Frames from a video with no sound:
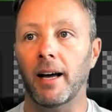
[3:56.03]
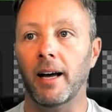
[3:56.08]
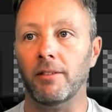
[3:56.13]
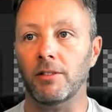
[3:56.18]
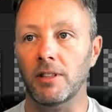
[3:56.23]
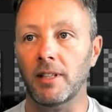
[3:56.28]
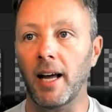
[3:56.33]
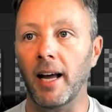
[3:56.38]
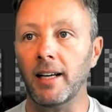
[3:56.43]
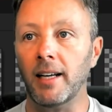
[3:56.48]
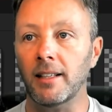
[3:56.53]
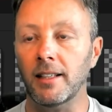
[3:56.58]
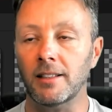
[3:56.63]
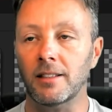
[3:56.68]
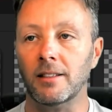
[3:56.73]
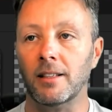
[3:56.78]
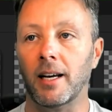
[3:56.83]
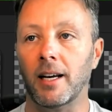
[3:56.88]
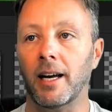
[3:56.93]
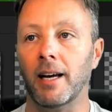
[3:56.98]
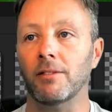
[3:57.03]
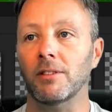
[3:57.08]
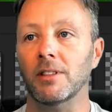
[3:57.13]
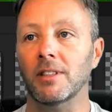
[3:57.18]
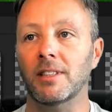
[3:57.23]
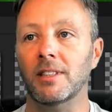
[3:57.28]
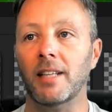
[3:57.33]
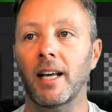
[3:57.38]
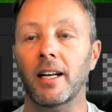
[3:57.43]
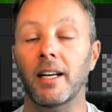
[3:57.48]
I haven't tagged this. I haven't
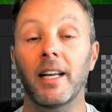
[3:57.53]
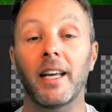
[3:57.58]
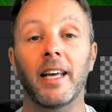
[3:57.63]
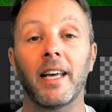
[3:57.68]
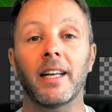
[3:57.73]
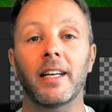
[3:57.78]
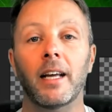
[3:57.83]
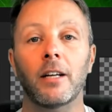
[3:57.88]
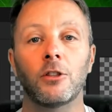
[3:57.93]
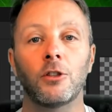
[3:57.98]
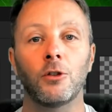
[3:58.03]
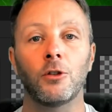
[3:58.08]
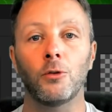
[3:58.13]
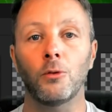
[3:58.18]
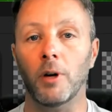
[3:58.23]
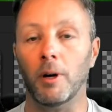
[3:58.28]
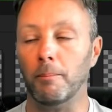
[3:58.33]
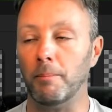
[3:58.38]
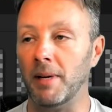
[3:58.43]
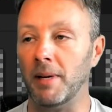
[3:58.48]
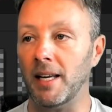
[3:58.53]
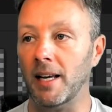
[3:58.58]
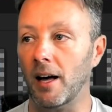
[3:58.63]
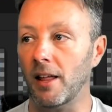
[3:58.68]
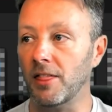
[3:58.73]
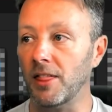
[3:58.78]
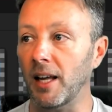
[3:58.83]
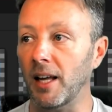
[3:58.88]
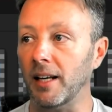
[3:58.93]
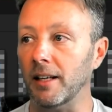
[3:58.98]
set it to be a
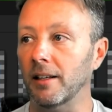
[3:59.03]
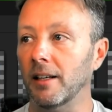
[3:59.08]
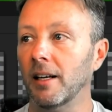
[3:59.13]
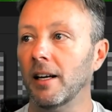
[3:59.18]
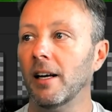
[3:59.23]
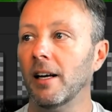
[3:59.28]
thing.